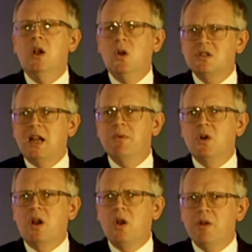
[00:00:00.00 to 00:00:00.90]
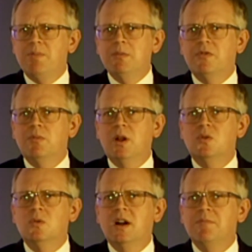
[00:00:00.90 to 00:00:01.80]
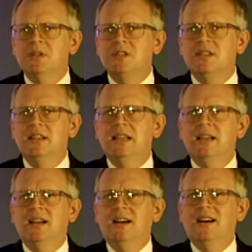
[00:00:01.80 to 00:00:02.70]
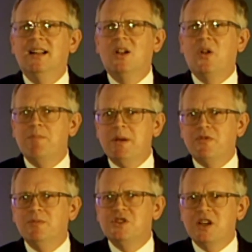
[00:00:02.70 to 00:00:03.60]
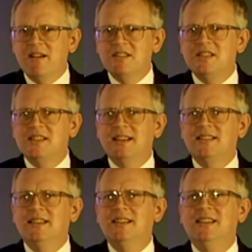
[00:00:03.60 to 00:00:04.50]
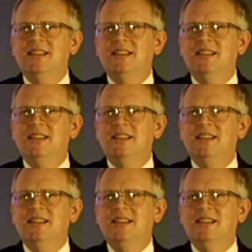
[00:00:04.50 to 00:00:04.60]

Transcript: Looks like we've got a lot of people from local government, a lot of people from the charity sector,